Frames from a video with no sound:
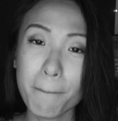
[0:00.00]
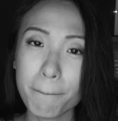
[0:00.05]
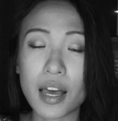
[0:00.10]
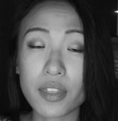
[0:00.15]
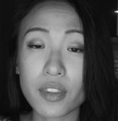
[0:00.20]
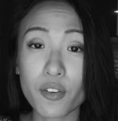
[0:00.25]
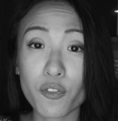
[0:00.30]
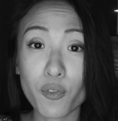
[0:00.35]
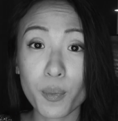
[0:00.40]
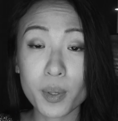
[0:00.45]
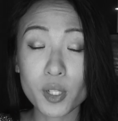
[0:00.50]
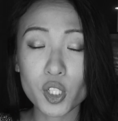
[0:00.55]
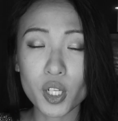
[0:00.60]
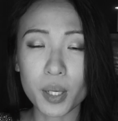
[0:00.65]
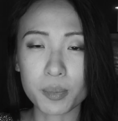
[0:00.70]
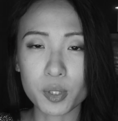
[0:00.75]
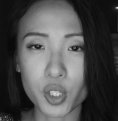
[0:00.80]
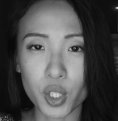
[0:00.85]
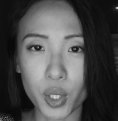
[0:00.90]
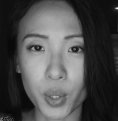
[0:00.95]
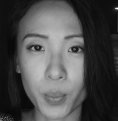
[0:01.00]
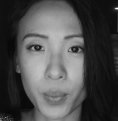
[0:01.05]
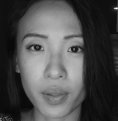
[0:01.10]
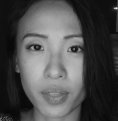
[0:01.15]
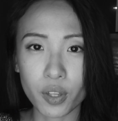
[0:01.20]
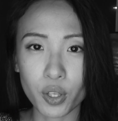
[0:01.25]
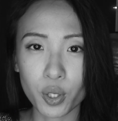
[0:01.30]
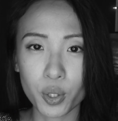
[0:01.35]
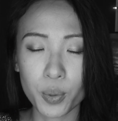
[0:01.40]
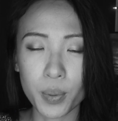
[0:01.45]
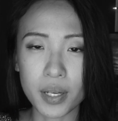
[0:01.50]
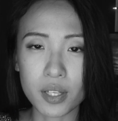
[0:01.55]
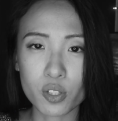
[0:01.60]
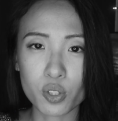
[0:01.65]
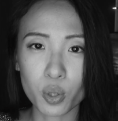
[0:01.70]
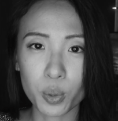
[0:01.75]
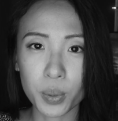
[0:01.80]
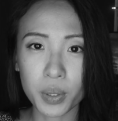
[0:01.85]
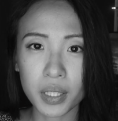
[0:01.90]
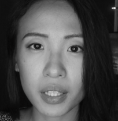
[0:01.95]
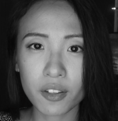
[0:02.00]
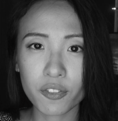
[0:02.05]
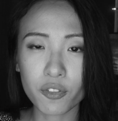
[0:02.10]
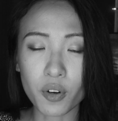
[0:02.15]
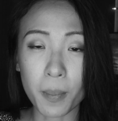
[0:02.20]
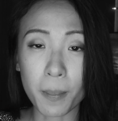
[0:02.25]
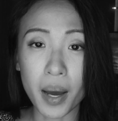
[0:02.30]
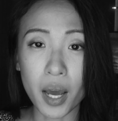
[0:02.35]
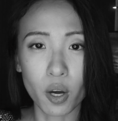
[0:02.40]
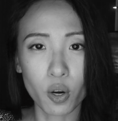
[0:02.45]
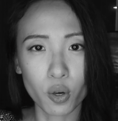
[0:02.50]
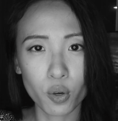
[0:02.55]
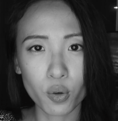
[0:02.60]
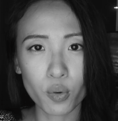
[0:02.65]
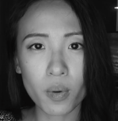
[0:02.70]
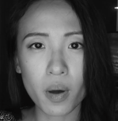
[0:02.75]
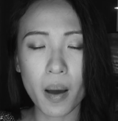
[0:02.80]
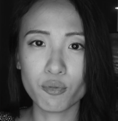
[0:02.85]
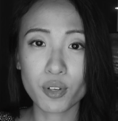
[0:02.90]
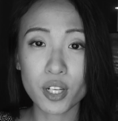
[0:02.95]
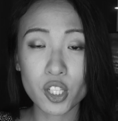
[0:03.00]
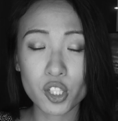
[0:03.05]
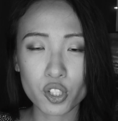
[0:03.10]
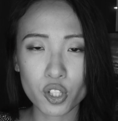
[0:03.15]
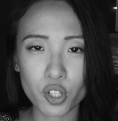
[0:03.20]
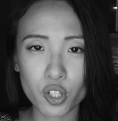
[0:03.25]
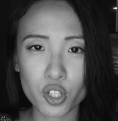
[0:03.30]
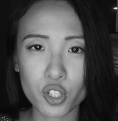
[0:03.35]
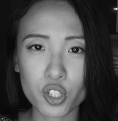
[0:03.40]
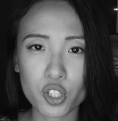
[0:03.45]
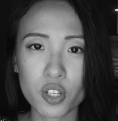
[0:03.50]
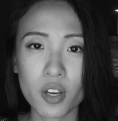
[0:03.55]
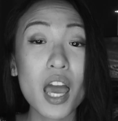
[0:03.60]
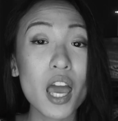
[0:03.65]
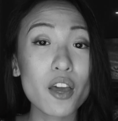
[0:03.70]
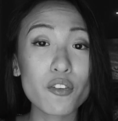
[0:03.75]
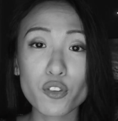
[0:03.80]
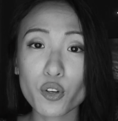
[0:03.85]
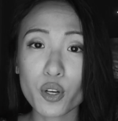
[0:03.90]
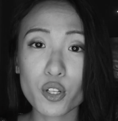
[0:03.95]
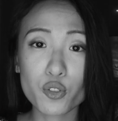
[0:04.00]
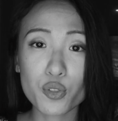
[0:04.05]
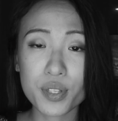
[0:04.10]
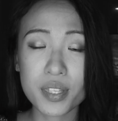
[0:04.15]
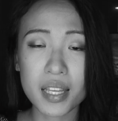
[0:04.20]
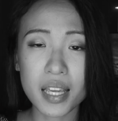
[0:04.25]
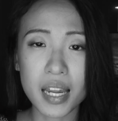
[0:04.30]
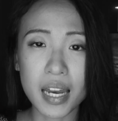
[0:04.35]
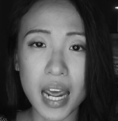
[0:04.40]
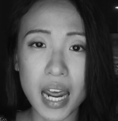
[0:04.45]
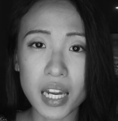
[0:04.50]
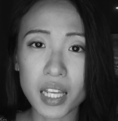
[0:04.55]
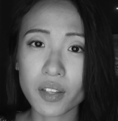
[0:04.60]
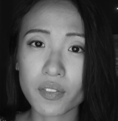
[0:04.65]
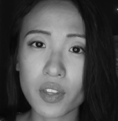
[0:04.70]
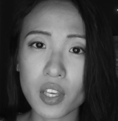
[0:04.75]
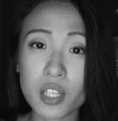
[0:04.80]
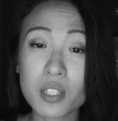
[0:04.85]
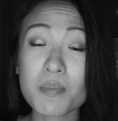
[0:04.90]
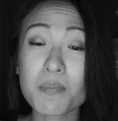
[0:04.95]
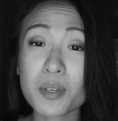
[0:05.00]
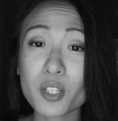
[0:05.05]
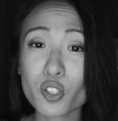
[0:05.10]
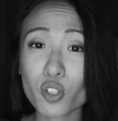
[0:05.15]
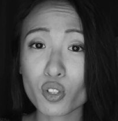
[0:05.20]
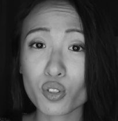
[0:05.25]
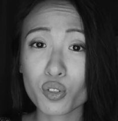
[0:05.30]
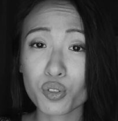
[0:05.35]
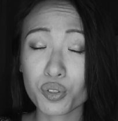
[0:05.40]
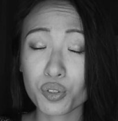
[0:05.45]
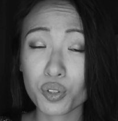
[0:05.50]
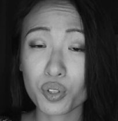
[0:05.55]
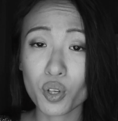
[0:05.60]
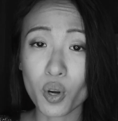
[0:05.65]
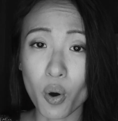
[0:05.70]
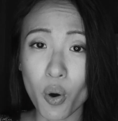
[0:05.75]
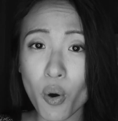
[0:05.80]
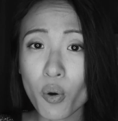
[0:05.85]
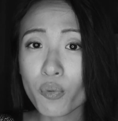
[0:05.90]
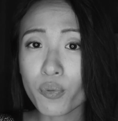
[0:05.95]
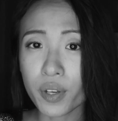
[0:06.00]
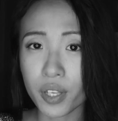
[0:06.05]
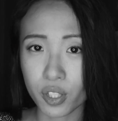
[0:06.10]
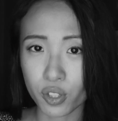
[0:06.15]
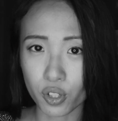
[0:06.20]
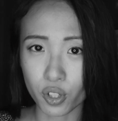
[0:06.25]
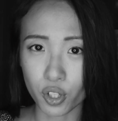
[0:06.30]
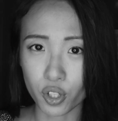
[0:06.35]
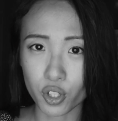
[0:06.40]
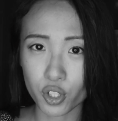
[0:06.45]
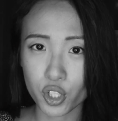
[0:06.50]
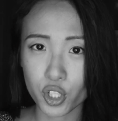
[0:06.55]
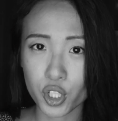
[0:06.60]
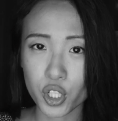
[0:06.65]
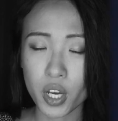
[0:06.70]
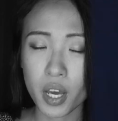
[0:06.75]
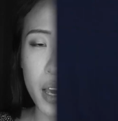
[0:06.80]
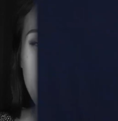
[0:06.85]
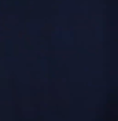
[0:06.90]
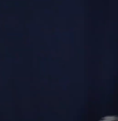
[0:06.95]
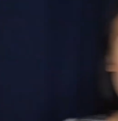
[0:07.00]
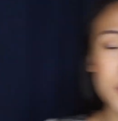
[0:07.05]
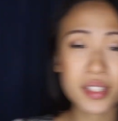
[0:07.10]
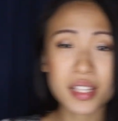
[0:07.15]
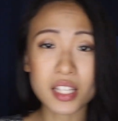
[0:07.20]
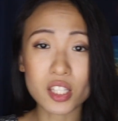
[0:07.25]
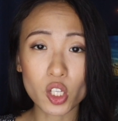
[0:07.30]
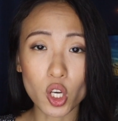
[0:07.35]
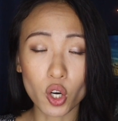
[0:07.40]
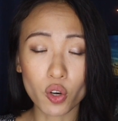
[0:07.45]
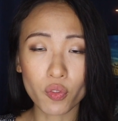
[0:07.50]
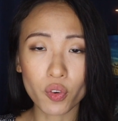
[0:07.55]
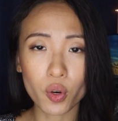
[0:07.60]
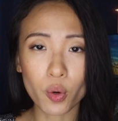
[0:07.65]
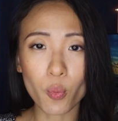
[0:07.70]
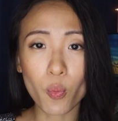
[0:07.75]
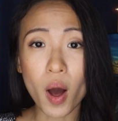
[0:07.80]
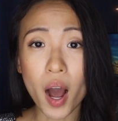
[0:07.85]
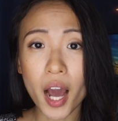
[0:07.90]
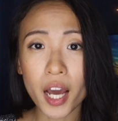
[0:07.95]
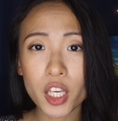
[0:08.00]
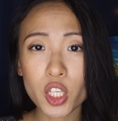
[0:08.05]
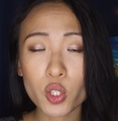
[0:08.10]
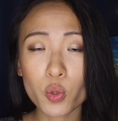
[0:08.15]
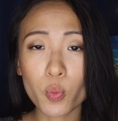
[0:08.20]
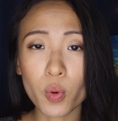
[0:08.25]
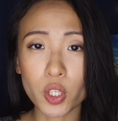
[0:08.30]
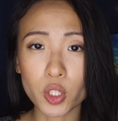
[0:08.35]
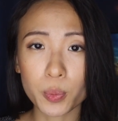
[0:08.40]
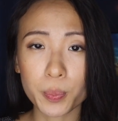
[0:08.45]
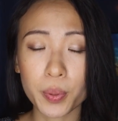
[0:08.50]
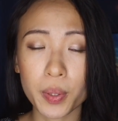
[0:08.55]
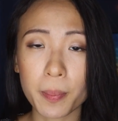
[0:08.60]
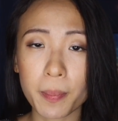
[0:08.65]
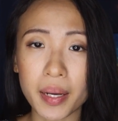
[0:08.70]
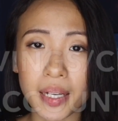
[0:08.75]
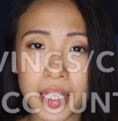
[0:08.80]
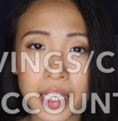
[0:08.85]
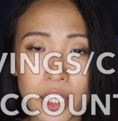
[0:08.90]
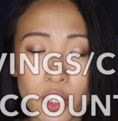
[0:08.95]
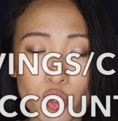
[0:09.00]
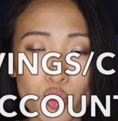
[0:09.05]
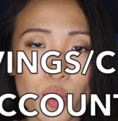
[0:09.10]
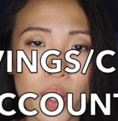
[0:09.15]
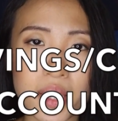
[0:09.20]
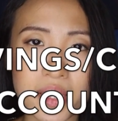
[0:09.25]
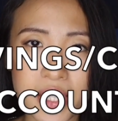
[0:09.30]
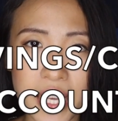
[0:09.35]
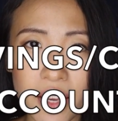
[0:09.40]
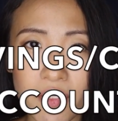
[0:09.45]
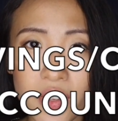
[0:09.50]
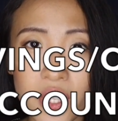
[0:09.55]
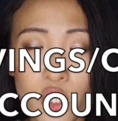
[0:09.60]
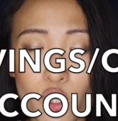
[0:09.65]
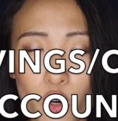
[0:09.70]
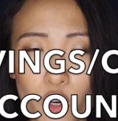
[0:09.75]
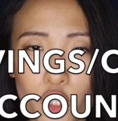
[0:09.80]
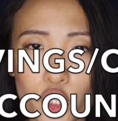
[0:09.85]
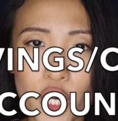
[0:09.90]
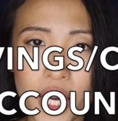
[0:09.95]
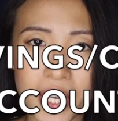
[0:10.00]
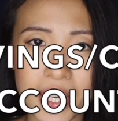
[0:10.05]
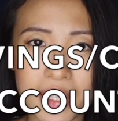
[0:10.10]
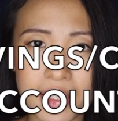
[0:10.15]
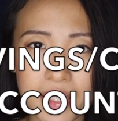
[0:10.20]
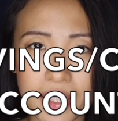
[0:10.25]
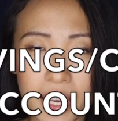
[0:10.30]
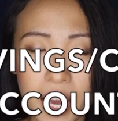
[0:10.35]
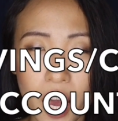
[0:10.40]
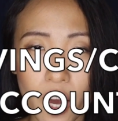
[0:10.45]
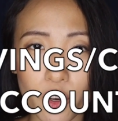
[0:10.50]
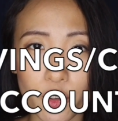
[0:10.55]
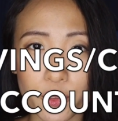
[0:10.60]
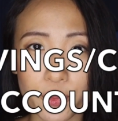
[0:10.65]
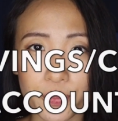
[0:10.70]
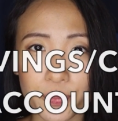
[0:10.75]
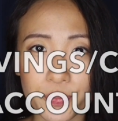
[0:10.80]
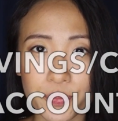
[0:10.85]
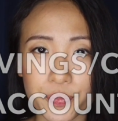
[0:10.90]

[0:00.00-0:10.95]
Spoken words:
and the information I'm sharing with you is solely from my own research. If you're interested in any of this, be sure to do your own research. First, let's go over why you want to put money into a savings or a checking account.